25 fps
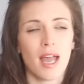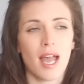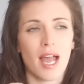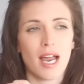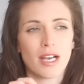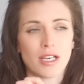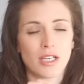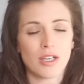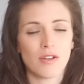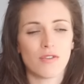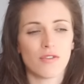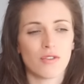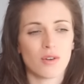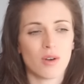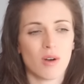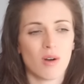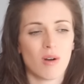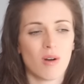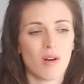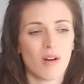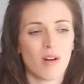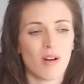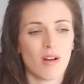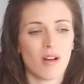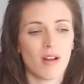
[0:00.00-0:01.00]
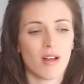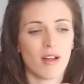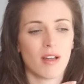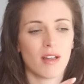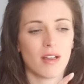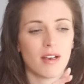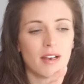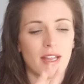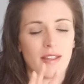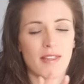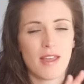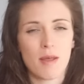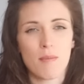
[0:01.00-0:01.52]
and you've got,
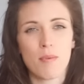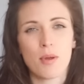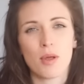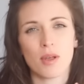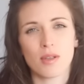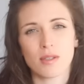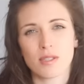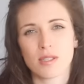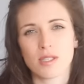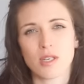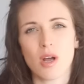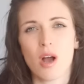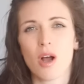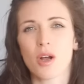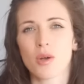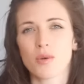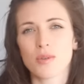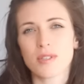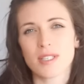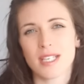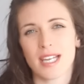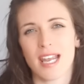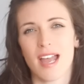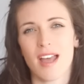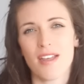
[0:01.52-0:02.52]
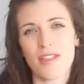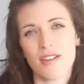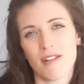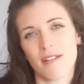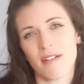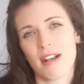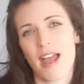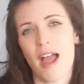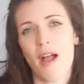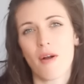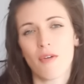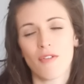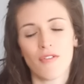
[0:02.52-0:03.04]
like, they put styles together
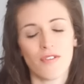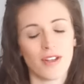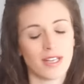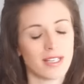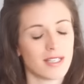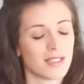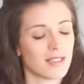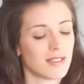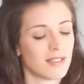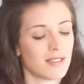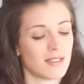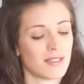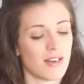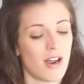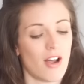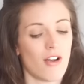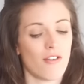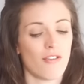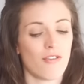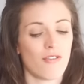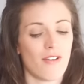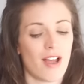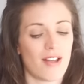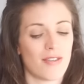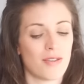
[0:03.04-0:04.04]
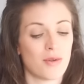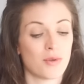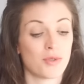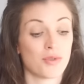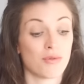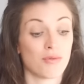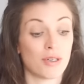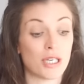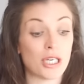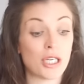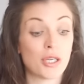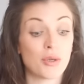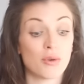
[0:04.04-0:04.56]
and outfits and stuff, and there was a
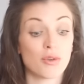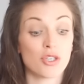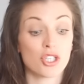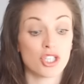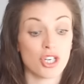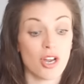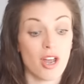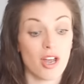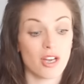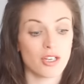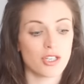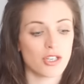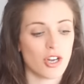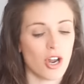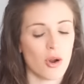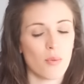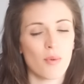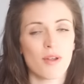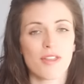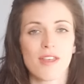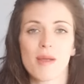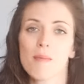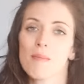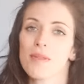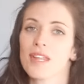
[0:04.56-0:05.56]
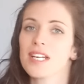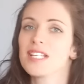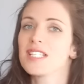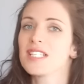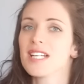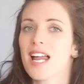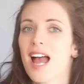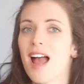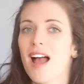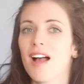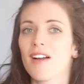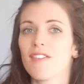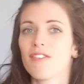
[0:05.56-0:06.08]
really cute shirt to go with it, but they
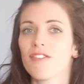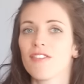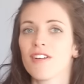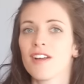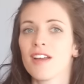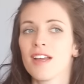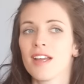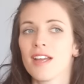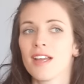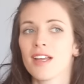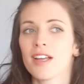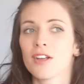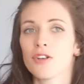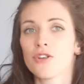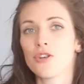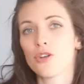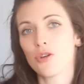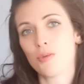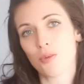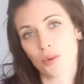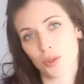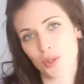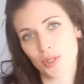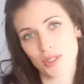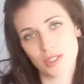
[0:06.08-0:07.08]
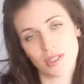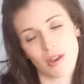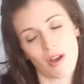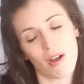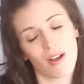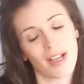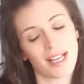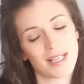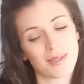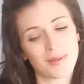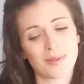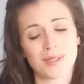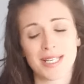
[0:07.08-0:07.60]
didn't have newborn
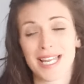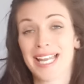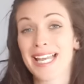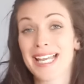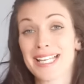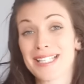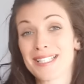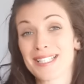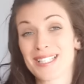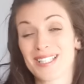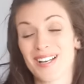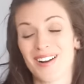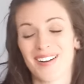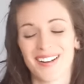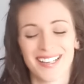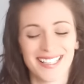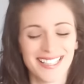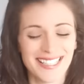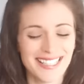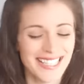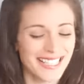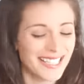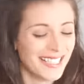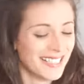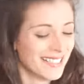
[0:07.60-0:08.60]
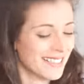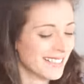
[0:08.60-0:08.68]
size, so his size.